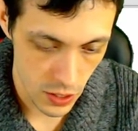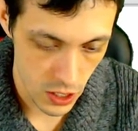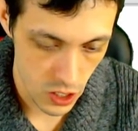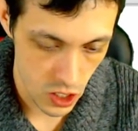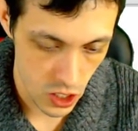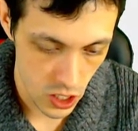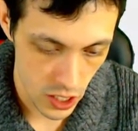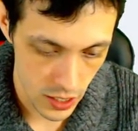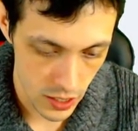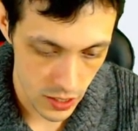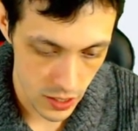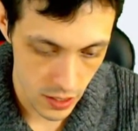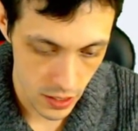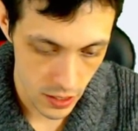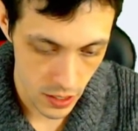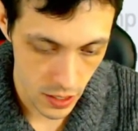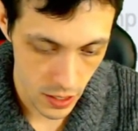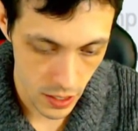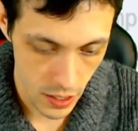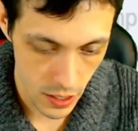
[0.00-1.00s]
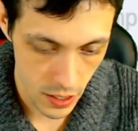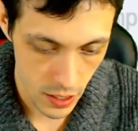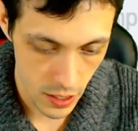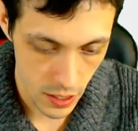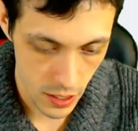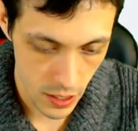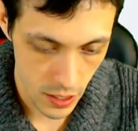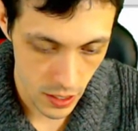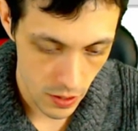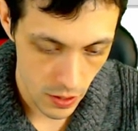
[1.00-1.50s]
a JSON,
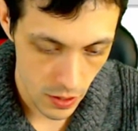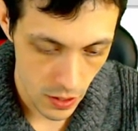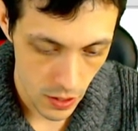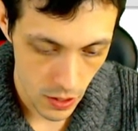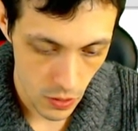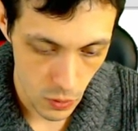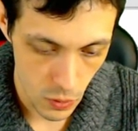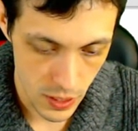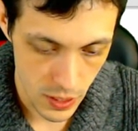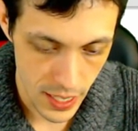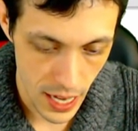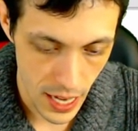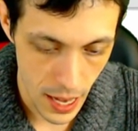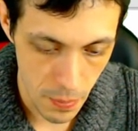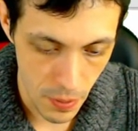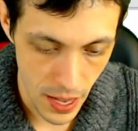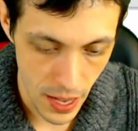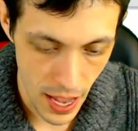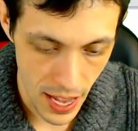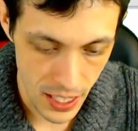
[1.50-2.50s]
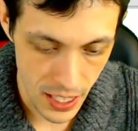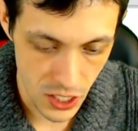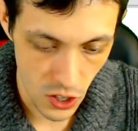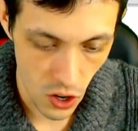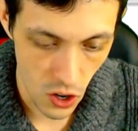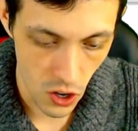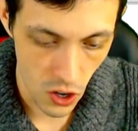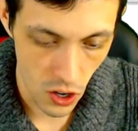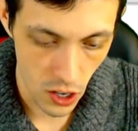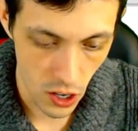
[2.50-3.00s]
we'll type cast
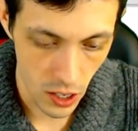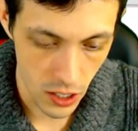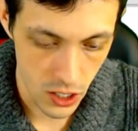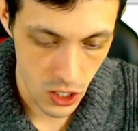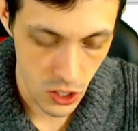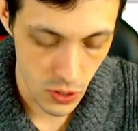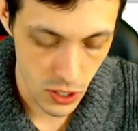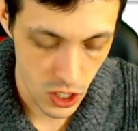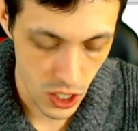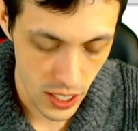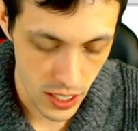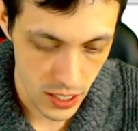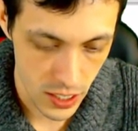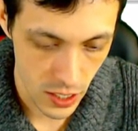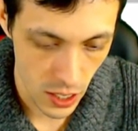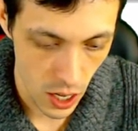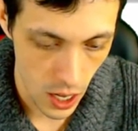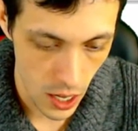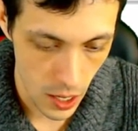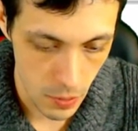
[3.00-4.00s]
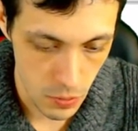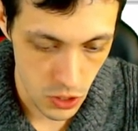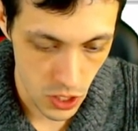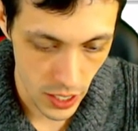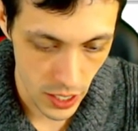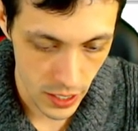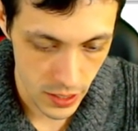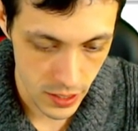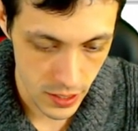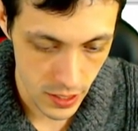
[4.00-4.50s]
args to a JSON
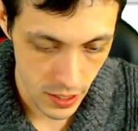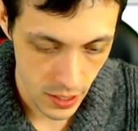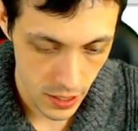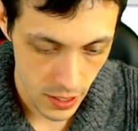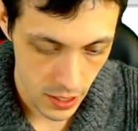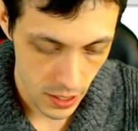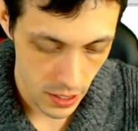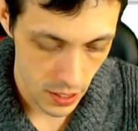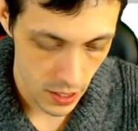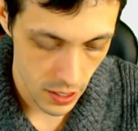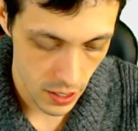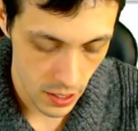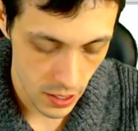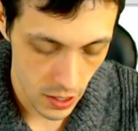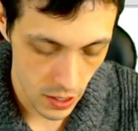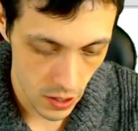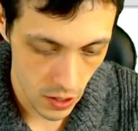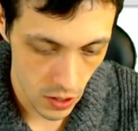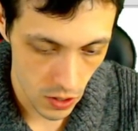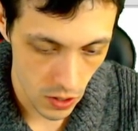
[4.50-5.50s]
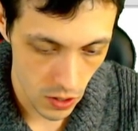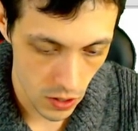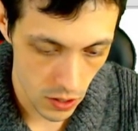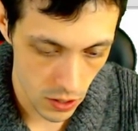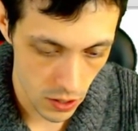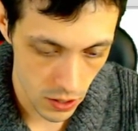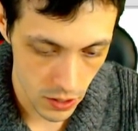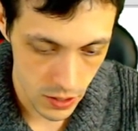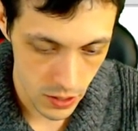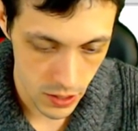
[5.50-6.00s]
object, uh,
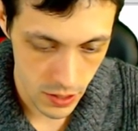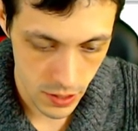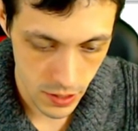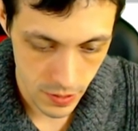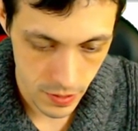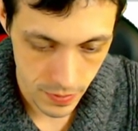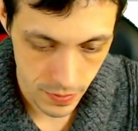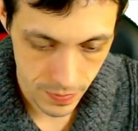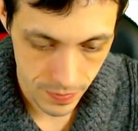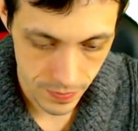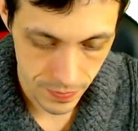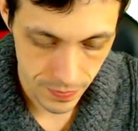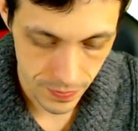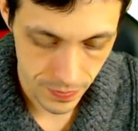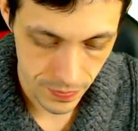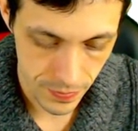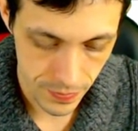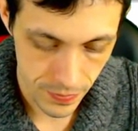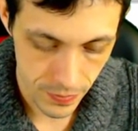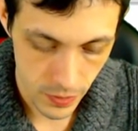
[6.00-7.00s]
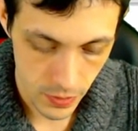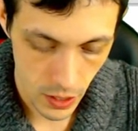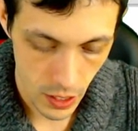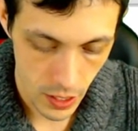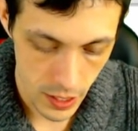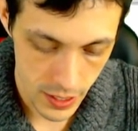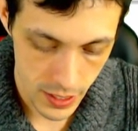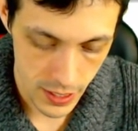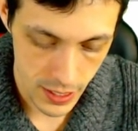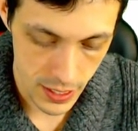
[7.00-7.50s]
args
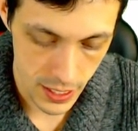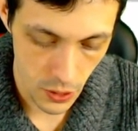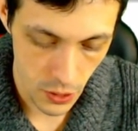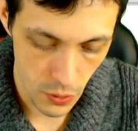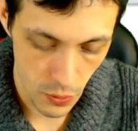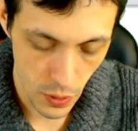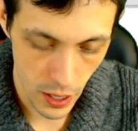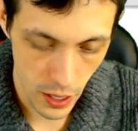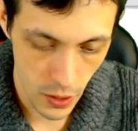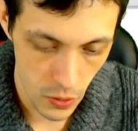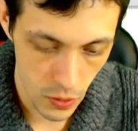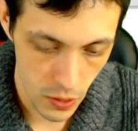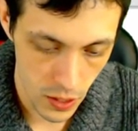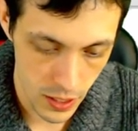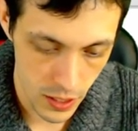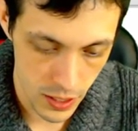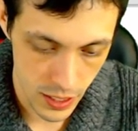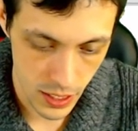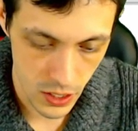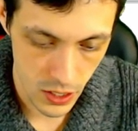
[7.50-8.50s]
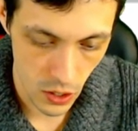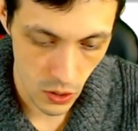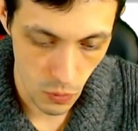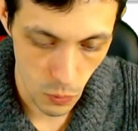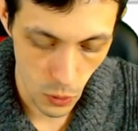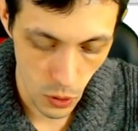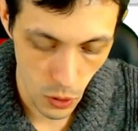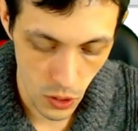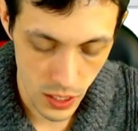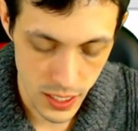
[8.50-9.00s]
zero, because it's all,
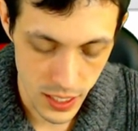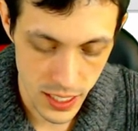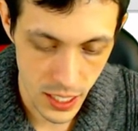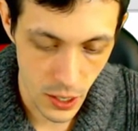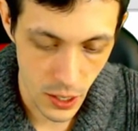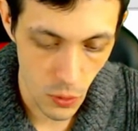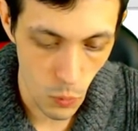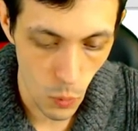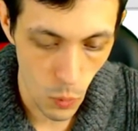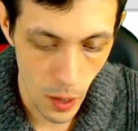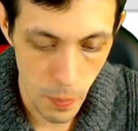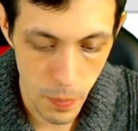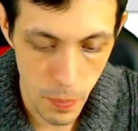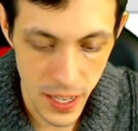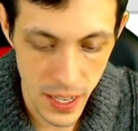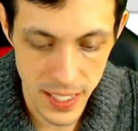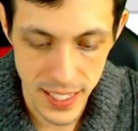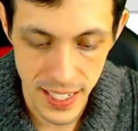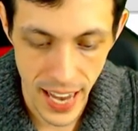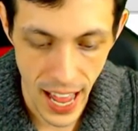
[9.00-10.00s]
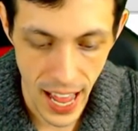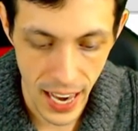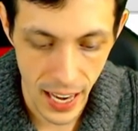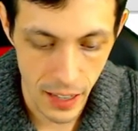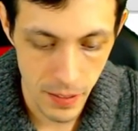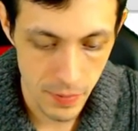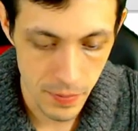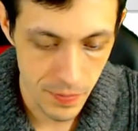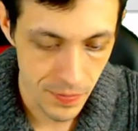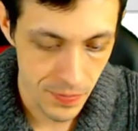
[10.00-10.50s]
we're only sending one piece of data.